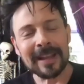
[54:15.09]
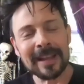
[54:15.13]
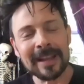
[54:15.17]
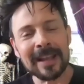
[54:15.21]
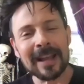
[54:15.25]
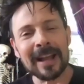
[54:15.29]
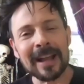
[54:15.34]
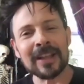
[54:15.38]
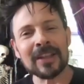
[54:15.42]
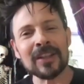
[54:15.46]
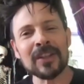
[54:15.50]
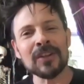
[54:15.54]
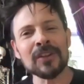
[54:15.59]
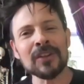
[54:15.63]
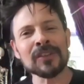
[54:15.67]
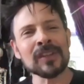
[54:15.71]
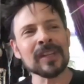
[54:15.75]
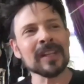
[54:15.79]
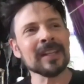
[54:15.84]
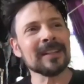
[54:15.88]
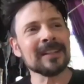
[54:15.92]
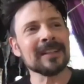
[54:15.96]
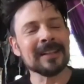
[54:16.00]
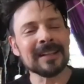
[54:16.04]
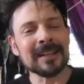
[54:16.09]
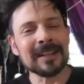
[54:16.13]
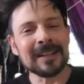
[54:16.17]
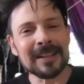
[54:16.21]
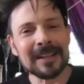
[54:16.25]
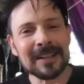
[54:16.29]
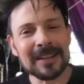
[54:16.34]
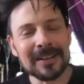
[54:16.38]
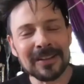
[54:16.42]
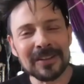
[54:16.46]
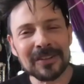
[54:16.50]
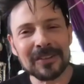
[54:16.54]
I use it
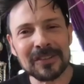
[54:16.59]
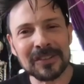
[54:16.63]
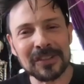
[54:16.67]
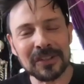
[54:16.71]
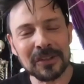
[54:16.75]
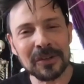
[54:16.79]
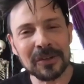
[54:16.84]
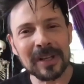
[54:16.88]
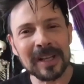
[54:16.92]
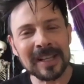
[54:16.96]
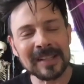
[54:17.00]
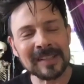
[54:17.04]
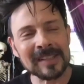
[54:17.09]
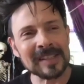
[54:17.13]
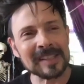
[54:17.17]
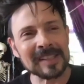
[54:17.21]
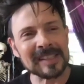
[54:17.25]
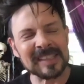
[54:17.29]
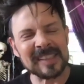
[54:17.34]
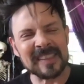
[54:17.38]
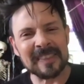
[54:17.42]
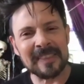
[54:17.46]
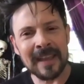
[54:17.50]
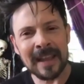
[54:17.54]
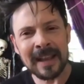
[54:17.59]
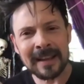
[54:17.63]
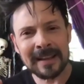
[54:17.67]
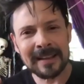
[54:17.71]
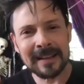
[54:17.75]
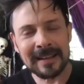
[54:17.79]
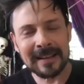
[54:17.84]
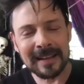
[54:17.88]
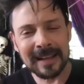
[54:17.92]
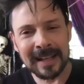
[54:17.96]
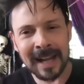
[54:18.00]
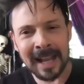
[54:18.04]
because it's thick,
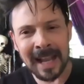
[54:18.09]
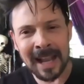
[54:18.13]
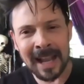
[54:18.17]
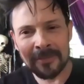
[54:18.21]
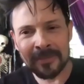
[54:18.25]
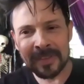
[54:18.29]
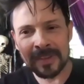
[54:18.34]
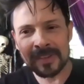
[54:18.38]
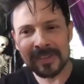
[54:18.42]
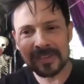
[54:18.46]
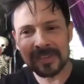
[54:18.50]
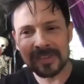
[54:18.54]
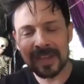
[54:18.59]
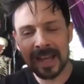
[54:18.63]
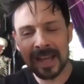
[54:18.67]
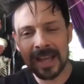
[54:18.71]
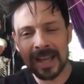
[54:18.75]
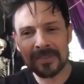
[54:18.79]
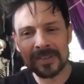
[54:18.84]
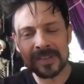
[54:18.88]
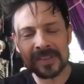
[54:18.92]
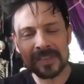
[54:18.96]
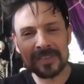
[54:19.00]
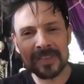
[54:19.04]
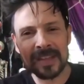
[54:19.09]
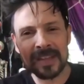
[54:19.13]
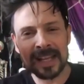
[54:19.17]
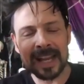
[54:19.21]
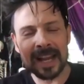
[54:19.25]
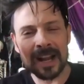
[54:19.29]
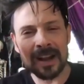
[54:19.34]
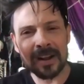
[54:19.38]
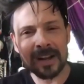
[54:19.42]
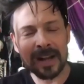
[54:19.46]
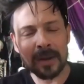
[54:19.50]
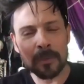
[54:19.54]
and I have this thick
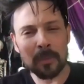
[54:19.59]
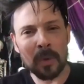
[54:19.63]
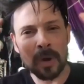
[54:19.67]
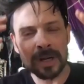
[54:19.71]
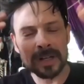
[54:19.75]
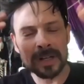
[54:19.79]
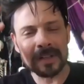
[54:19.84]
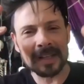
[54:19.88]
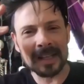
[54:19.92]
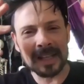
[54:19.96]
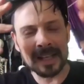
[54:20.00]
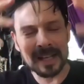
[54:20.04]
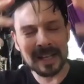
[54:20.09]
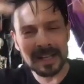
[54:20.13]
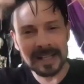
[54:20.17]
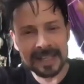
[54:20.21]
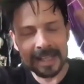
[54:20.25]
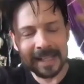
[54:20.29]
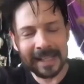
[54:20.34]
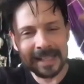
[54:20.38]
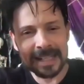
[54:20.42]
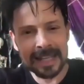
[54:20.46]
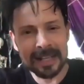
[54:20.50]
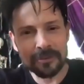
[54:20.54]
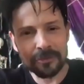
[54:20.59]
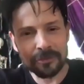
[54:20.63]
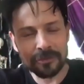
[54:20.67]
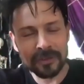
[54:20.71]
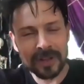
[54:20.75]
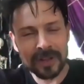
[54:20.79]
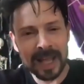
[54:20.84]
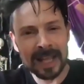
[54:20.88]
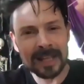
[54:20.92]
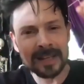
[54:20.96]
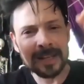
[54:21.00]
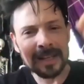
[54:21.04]
hair, and I want it to kind of get
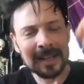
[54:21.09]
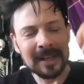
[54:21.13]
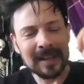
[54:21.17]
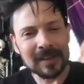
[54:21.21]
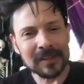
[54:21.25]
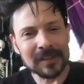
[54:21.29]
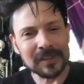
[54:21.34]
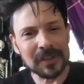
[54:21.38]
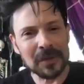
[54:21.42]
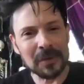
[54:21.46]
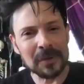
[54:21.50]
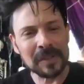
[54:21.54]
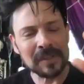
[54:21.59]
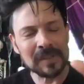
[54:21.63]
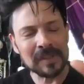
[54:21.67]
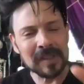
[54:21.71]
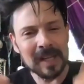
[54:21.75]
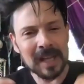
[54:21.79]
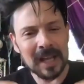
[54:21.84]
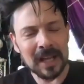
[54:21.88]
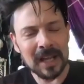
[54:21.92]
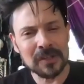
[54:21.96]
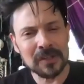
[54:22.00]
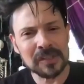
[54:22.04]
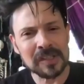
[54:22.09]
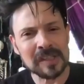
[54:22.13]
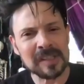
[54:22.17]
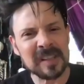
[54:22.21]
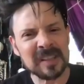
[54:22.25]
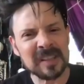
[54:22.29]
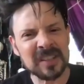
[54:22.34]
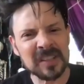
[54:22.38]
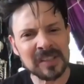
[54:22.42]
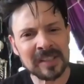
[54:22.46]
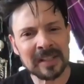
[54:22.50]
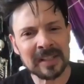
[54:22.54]
flat. So I use
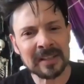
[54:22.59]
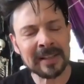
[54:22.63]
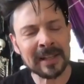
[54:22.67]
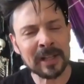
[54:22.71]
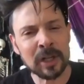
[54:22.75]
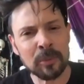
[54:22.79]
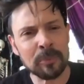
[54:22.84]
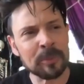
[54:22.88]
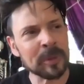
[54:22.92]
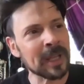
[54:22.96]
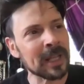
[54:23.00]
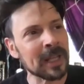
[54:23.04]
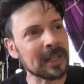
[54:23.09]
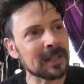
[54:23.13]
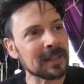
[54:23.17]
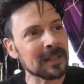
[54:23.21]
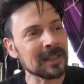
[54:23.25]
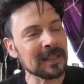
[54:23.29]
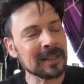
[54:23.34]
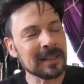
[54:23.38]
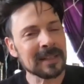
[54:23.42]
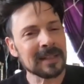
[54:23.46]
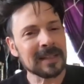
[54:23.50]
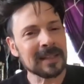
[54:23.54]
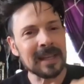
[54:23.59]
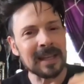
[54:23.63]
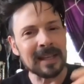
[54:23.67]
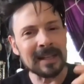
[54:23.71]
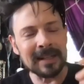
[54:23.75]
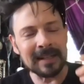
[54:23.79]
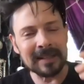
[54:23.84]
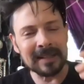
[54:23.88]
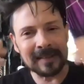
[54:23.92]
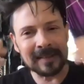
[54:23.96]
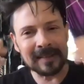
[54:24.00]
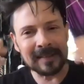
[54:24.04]
just a little bit, and
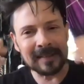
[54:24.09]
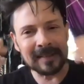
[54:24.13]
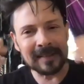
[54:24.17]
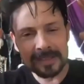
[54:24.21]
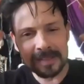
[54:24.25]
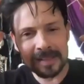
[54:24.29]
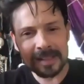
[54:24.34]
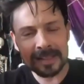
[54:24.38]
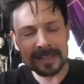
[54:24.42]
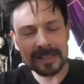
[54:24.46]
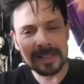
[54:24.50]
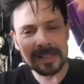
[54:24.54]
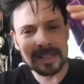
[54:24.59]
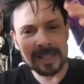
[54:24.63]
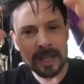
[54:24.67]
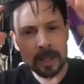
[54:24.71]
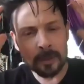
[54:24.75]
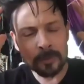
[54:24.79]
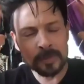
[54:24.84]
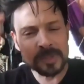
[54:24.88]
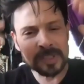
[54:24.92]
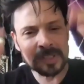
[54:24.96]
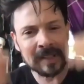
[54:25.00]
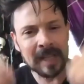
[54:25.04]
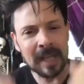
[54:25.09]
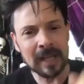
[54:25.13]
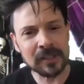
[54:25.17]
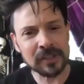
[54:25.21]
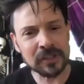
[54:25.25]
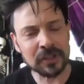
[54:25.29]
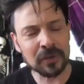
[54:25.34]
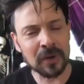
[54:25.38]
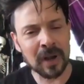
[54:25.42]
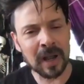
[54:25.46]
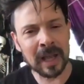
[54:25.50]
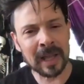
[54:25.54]
it helps to
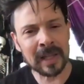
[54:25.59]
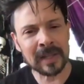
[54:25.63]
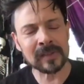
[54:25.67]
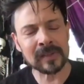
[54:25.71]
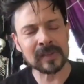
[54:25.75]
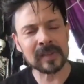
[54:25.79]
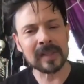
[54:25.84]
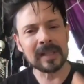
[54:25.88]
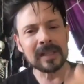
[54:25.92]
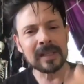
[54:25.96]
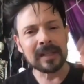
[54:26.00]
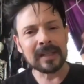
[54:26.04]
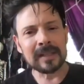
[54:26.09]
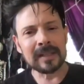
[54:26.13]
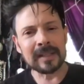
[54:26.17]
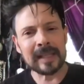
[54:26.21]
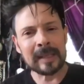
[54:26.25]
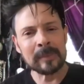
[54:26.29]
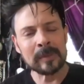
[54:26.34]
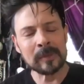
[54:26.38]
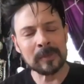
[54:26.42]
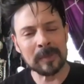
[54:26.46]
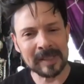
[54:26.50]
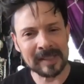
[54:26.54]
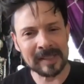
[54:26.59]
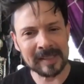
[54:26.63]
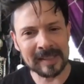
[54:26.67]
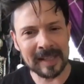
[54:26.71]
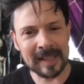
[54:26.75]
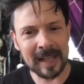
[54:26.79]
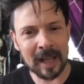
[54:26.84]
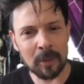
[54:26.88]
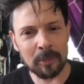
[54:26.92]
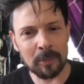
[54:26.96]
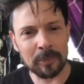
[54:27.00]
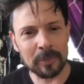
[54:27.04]
texturize, keeps my
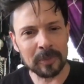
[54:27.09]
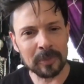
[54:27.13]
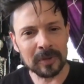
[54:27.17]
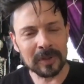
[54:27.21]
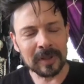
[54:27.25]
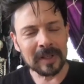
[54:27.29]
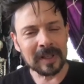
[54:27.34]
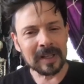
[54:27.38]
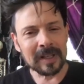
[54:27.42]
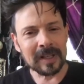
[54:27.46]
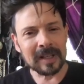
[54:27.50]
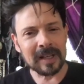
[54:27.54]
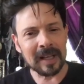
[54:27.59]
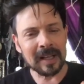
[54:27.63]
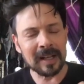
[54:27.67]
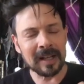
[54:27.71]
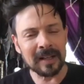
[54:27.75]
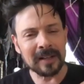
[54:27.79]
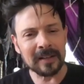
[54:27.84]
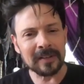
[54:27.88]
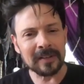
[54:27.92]
scalp kind of